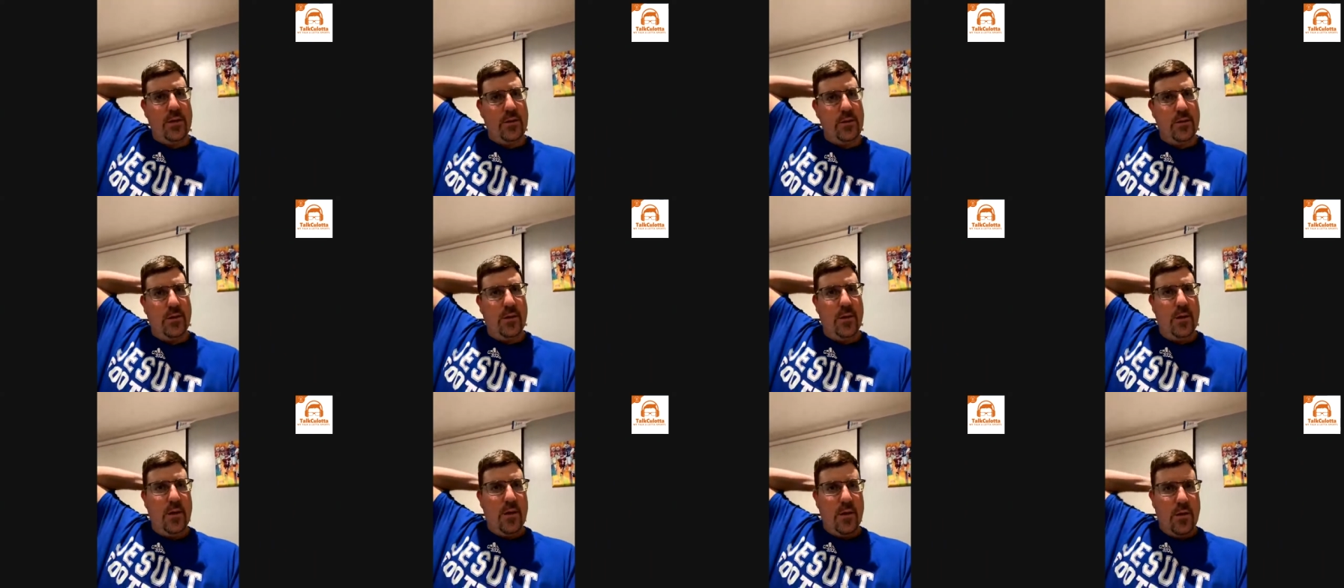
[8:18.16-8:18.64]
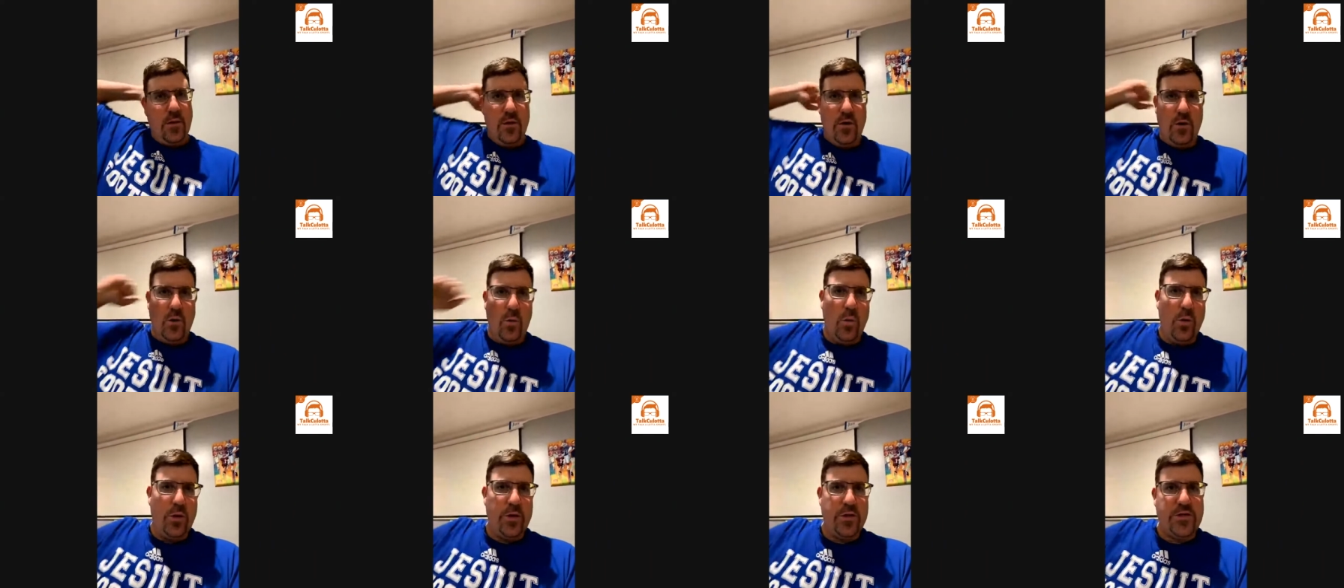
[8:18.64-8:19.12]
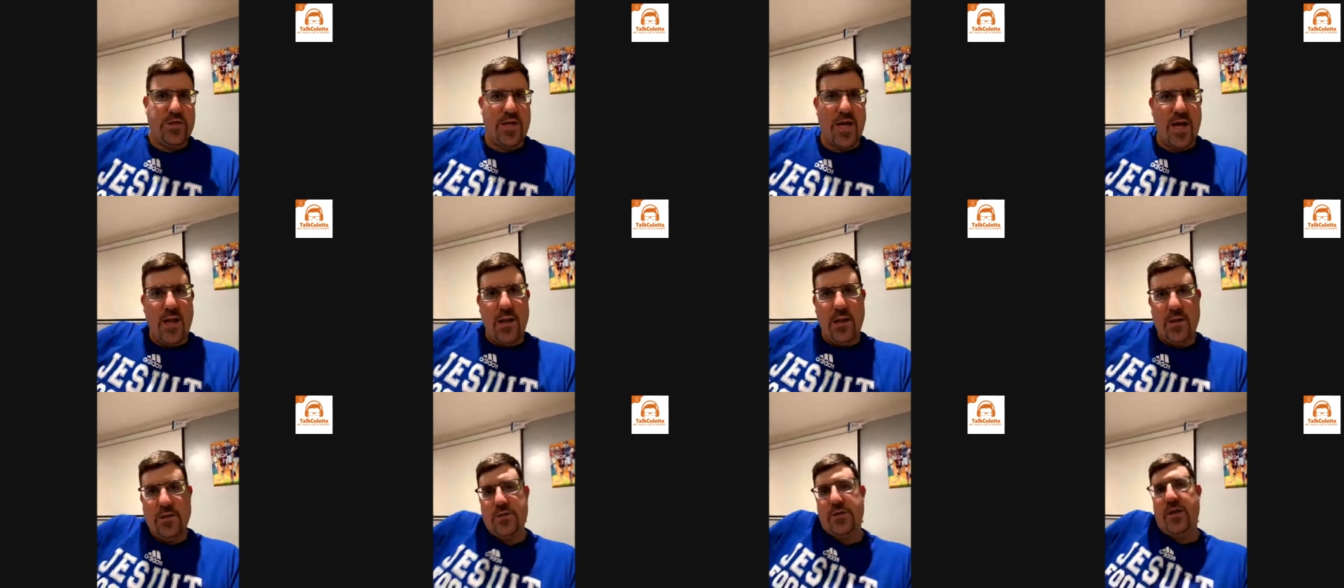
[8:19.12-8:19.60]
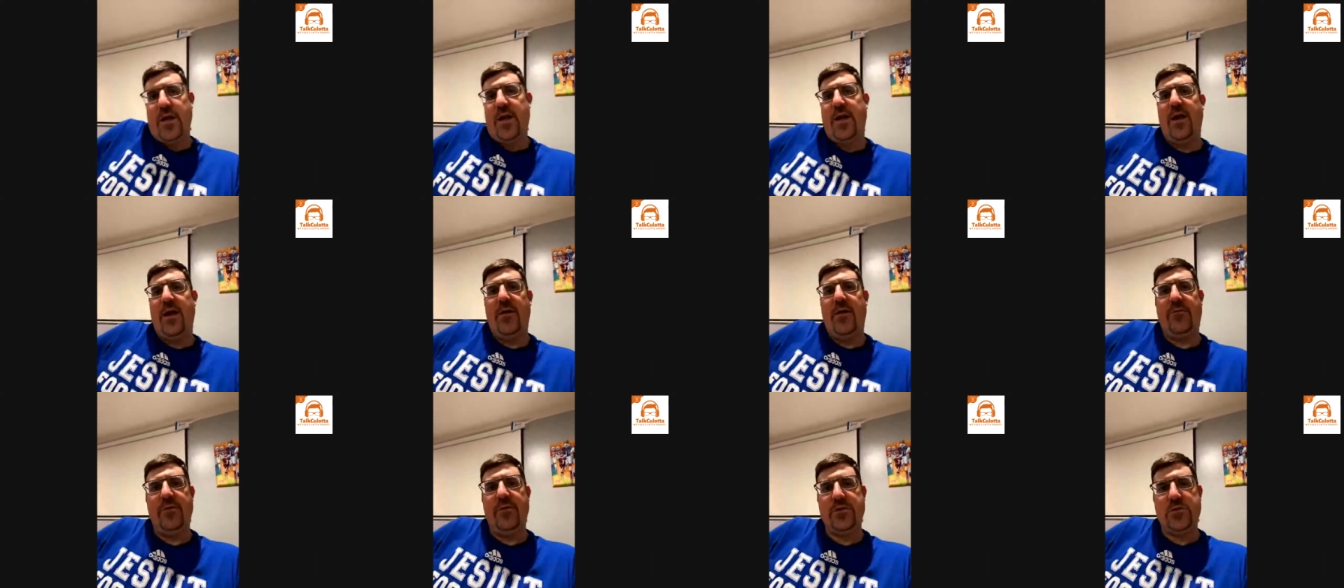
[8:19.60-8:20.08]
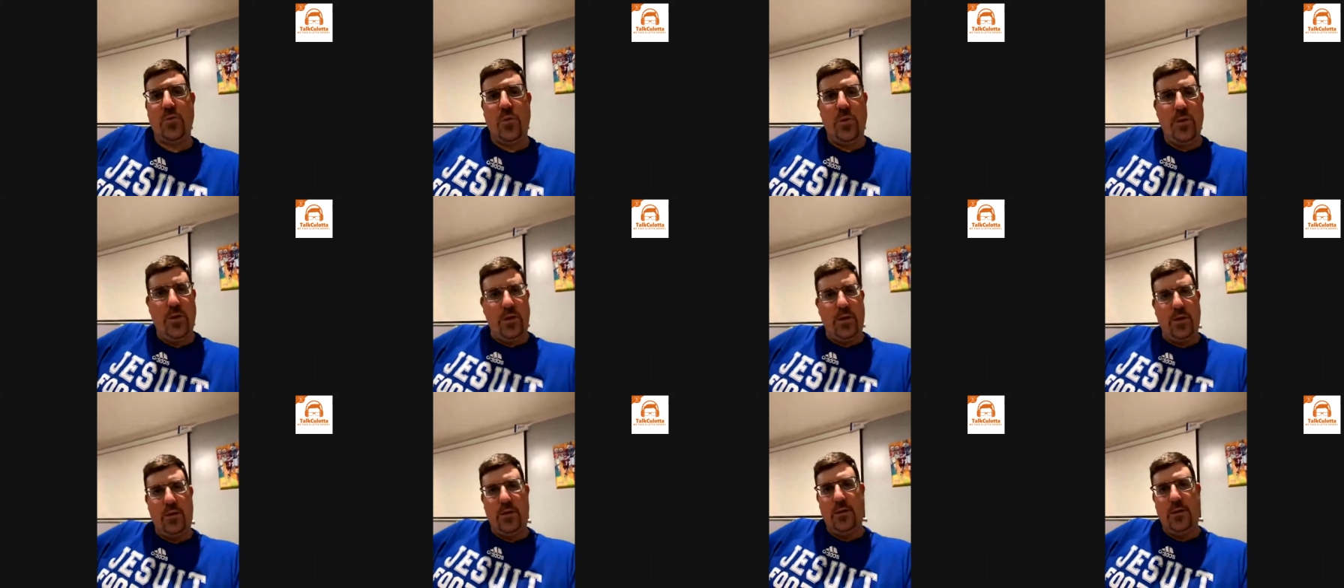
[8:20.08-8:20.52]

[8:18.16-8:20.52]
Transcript: and you know what a challenge they have this week.